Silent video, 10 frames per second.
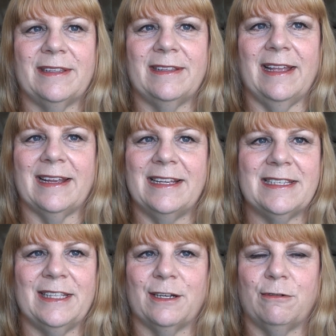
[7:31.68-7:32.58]
like I
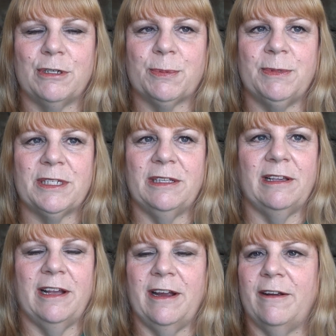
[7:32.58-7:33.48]
said, the crispness in
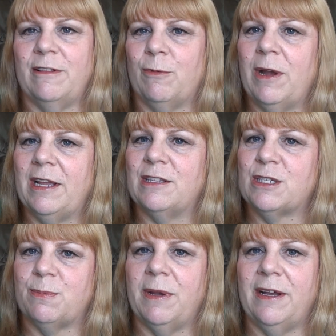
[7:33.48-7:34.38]
the air, the way it
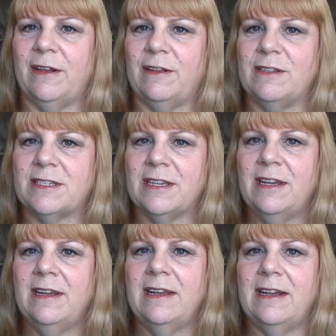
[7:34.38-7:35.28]
smells.
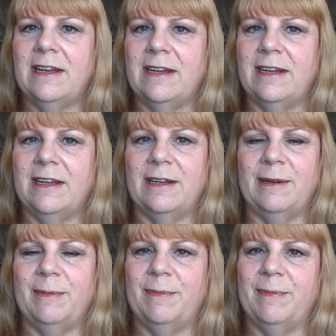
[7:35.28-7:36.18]

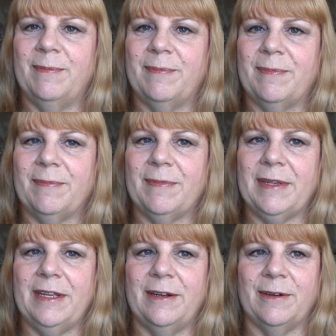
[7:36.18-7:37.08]
Um,
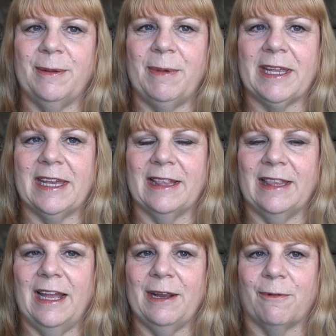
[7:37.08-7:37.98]
you know, you might get
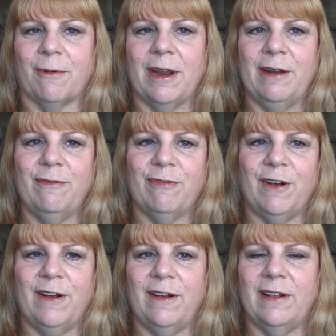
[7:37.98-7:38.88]
light
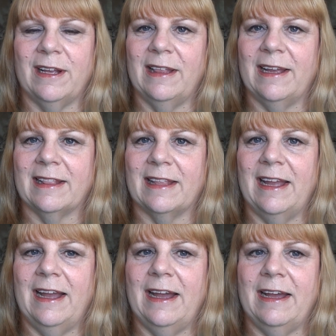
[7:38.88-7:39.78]
rainfall. I like
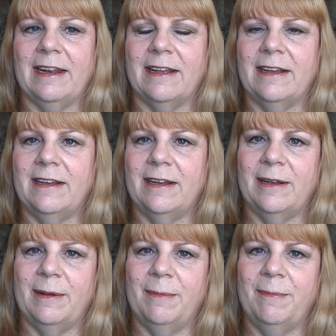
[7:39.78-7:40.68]
that
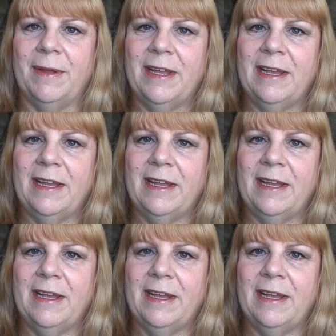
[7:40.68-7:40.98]
um,